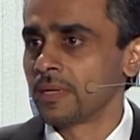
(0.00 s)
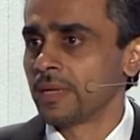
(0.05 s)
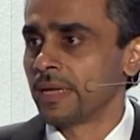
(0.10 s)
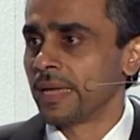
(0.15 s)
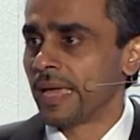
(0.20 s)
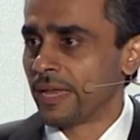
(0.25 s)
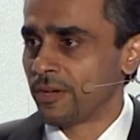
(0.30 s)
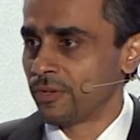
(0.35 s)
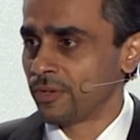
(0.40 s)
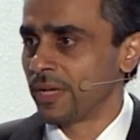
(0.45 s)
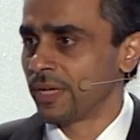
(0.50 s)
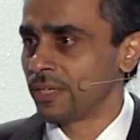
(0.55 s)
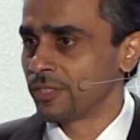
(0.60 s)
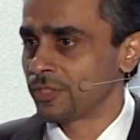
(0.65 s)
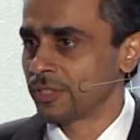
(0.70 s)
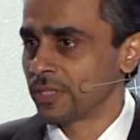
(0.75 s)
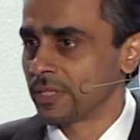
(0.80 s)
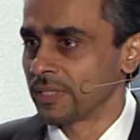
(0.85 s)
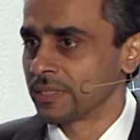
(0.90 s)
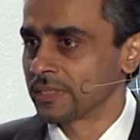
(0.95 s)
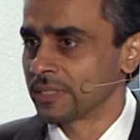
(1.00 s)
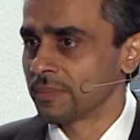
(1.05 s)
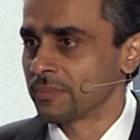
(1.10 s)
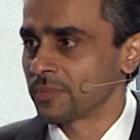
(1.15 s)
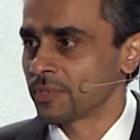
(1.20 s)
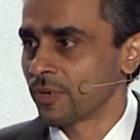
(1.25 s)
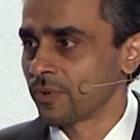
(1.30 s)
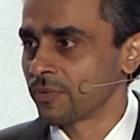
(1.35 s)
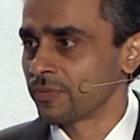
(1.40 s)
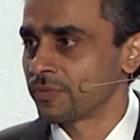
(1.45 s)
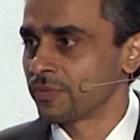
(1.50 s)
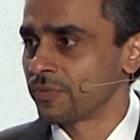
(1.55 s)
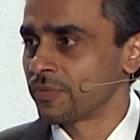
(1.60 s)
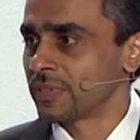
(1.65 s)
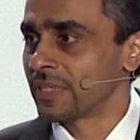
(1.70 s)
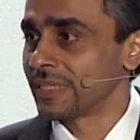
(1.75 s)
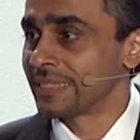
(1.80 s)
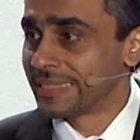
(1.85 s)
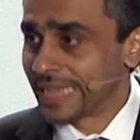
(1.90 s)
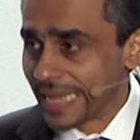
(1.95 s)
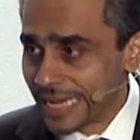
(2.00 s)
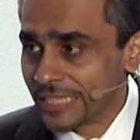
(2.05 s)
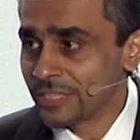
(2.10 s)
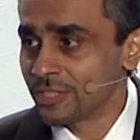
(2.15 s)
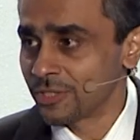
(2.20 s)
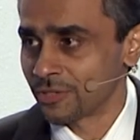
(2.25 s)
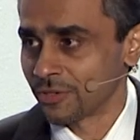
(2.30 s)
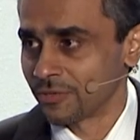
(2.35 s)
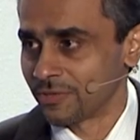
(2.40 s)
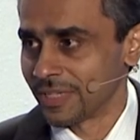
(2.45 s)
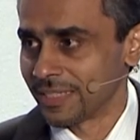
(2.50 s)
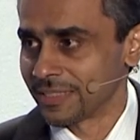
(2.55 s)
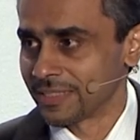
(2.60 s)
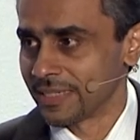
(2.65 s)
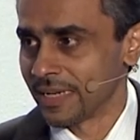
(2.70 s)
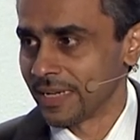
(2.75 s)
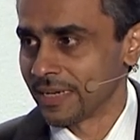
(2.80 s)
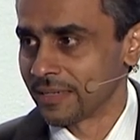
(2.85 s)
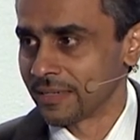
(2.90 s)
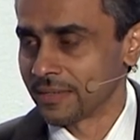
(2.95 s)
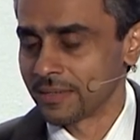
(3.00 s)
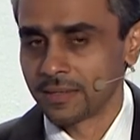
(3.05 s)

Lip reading: education in terms of the dangers of the internet,